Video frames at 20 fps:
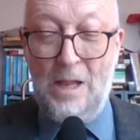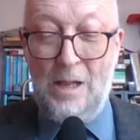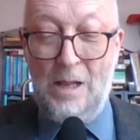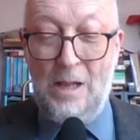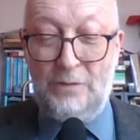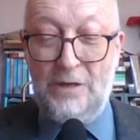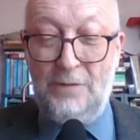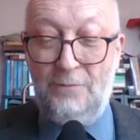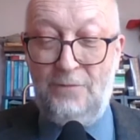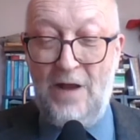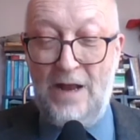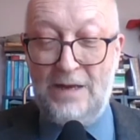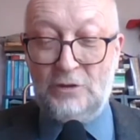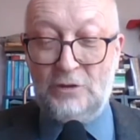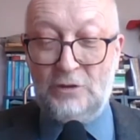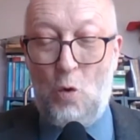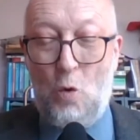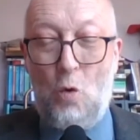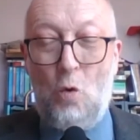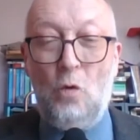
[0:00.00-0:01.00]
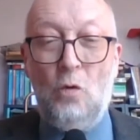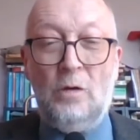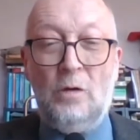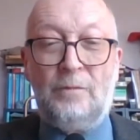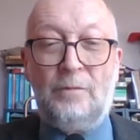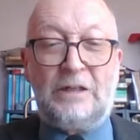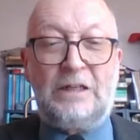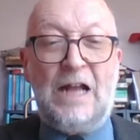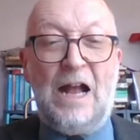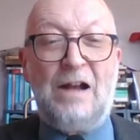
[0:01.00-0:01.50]
But in fact, all
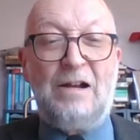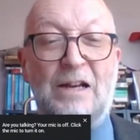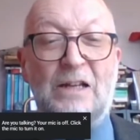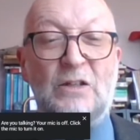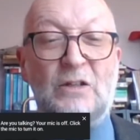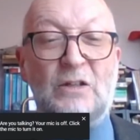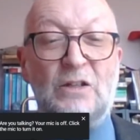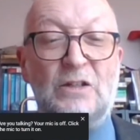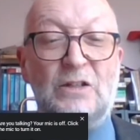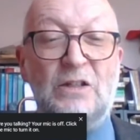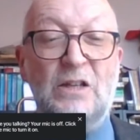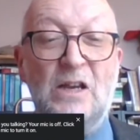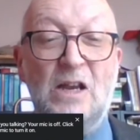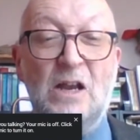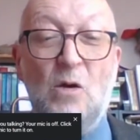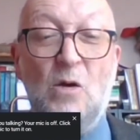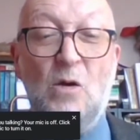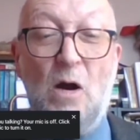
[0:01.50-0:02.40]
of the characters who